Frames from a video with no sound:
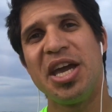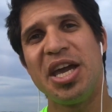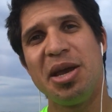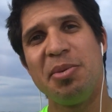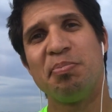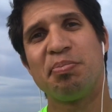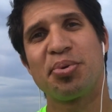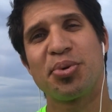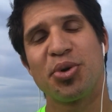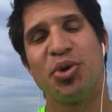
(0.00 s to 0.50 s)

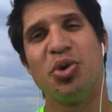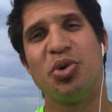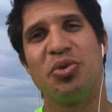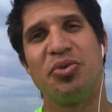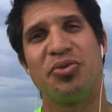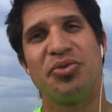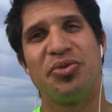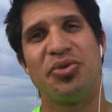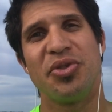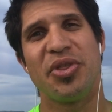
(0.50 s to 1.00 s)

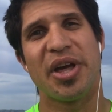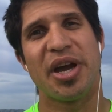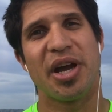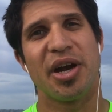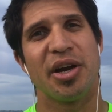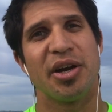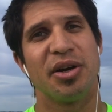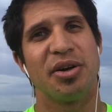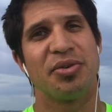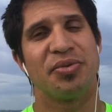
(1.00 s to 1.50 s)
improve
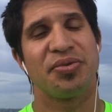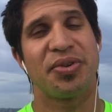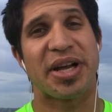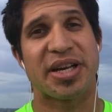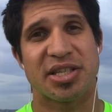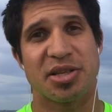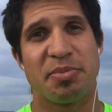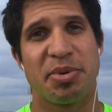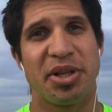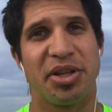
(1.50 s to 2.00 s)
their
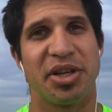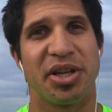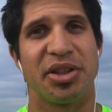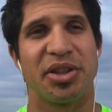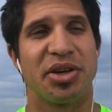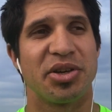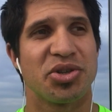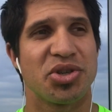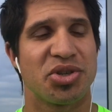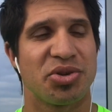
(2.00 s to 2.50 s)
flexibility
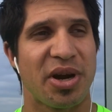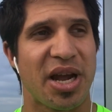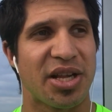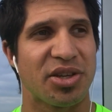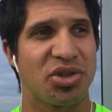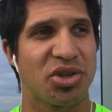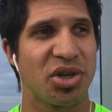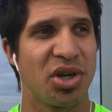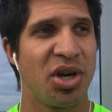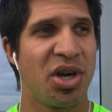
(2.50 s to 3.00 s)
and their
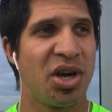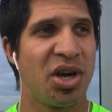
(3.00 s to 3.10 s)
stretch.